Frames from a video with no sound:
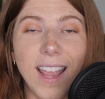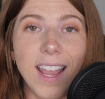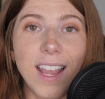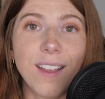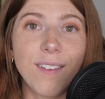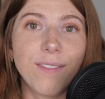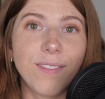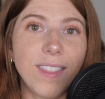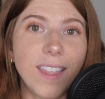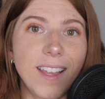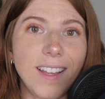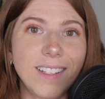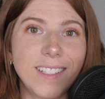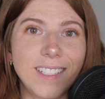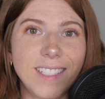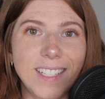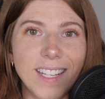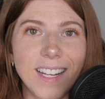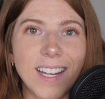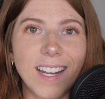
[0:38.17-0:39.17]
if they
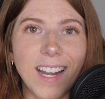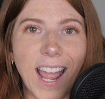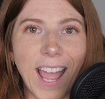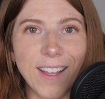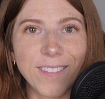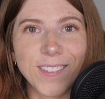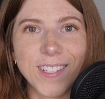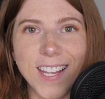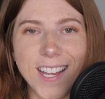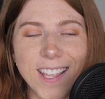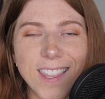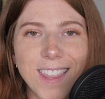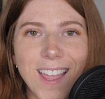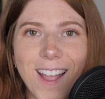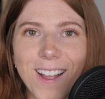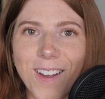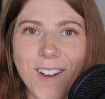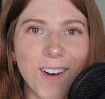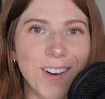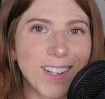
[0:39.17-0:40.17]
didn't have teeth
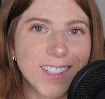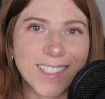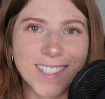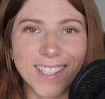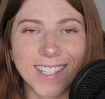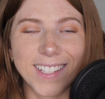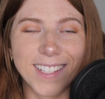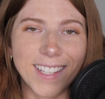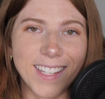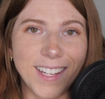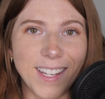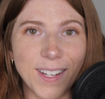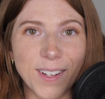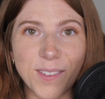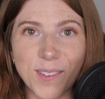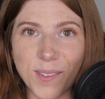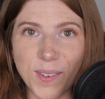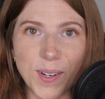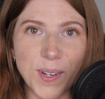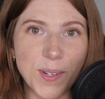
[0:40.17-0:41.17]
that constantly
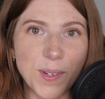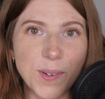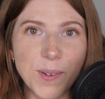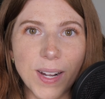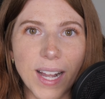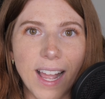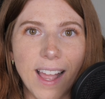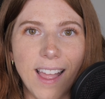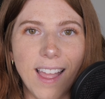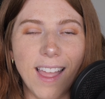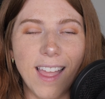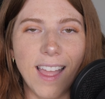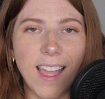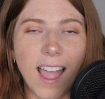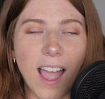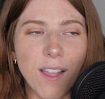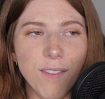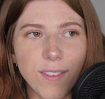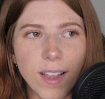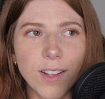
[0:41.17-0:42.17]
grew,
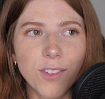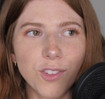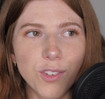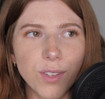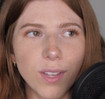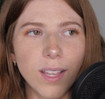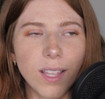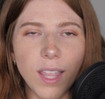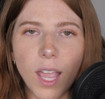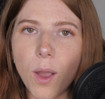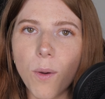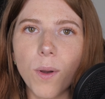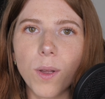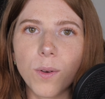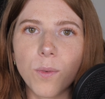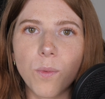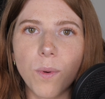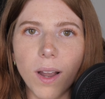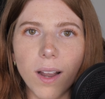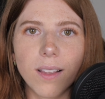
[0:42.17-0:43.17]
eventually they
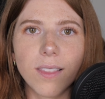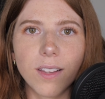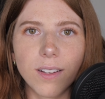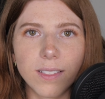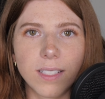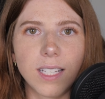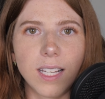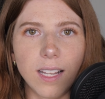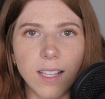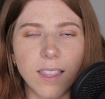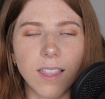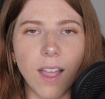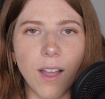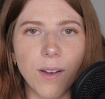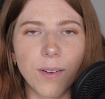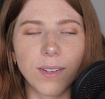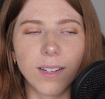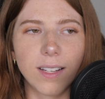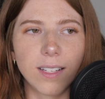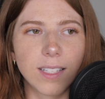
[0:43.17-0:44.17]
would wear their teeth
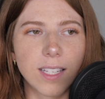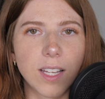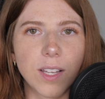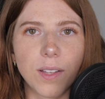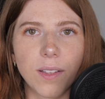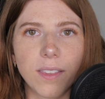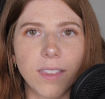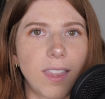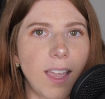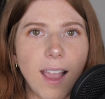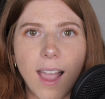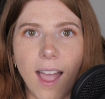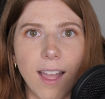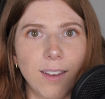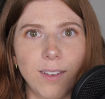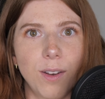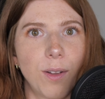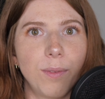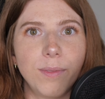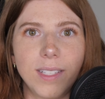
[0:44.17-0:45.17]
out until they
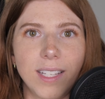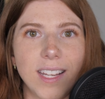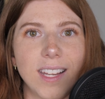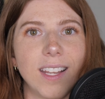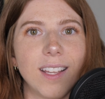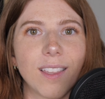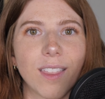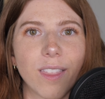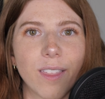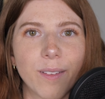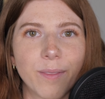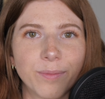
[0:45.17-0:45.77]
had no teeth.